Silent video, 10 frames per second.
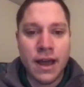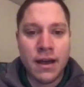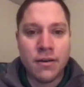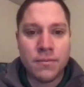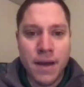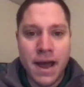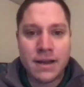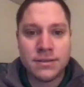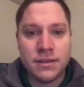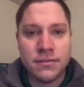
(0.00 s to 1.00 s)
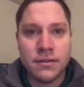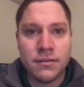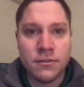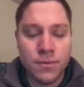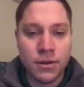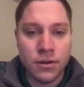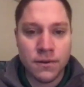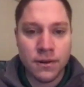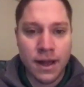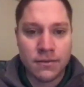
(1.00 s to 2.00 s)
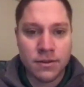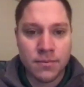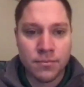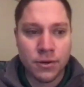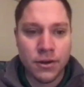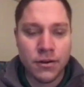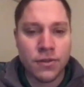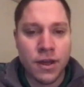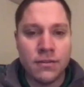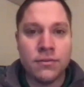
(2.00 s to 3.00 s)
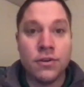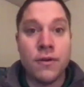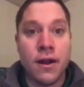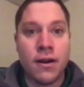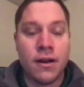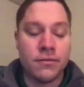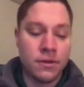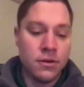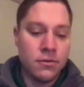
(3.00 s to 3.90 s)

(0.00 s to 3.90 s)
how the pass defense has been over the last couple of years in two areas.